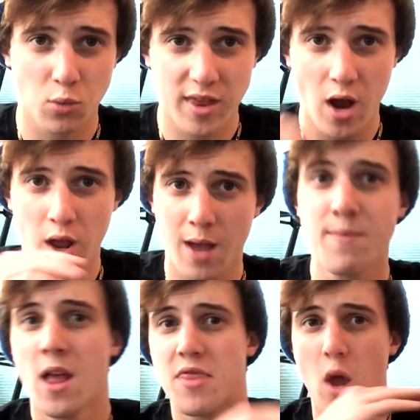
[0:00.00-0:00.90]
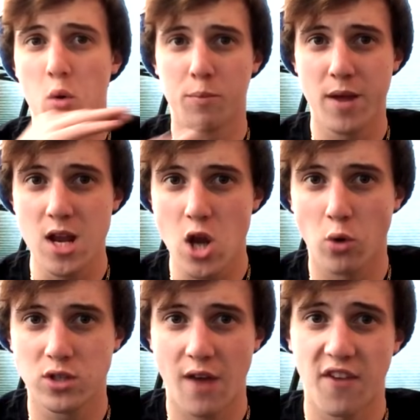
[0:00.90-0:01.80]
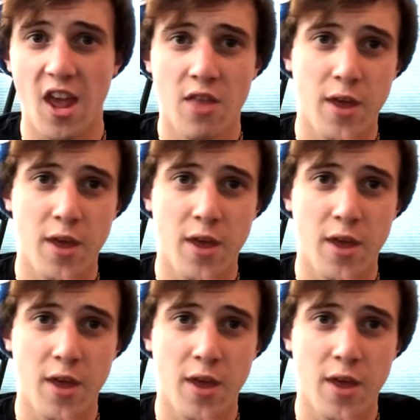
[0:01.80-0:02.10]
without him, there would be no Jeffy.